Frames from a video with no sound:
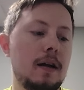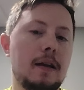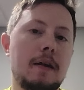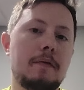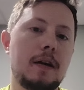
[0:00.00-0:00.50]

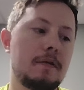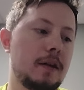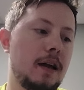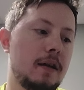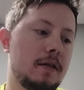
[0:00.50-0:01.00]
That
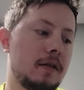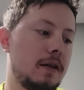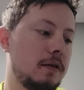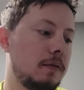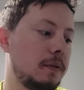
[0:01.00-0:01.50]
verification
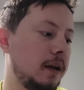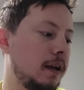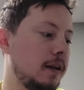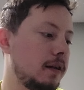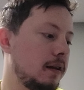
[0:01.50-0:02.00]
code will be
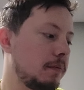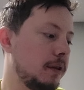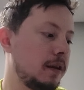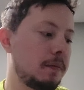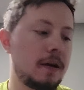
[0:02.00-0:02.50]
needed to
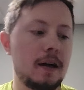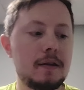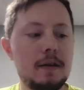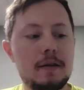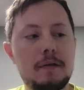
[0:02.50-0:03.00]
complete the
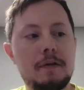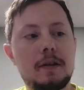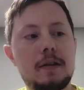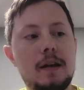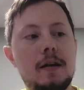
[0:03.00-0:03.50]
process of your
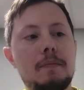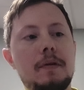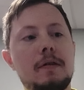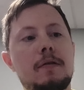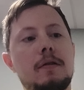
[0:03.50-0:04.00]
setup.
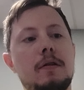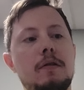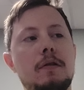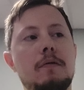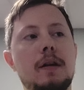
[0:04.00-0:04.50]
So
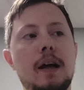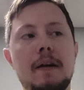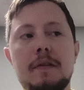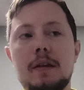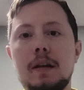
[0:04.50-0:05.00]
you'll want to
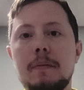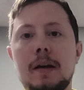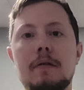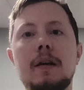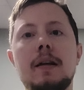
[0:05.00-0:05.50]
have your
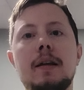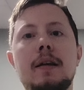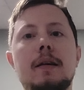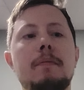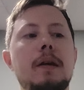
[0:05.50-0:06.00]
email
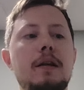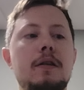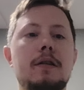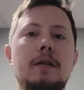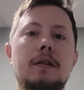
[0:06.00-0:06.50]
ready and make
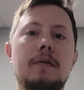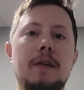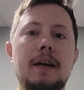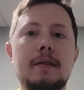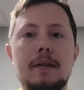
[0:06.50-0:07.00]
sure your
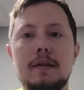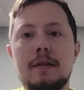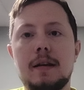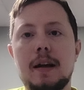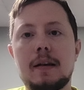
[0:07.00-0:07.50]
device is
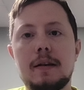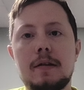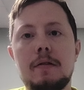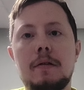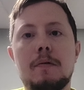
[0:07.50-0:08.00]
connected
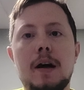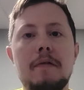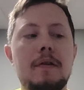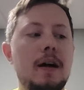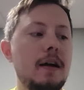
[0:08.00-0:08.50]
to the
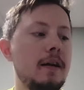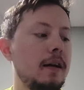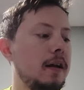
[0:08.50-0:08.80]
Wi-Fi.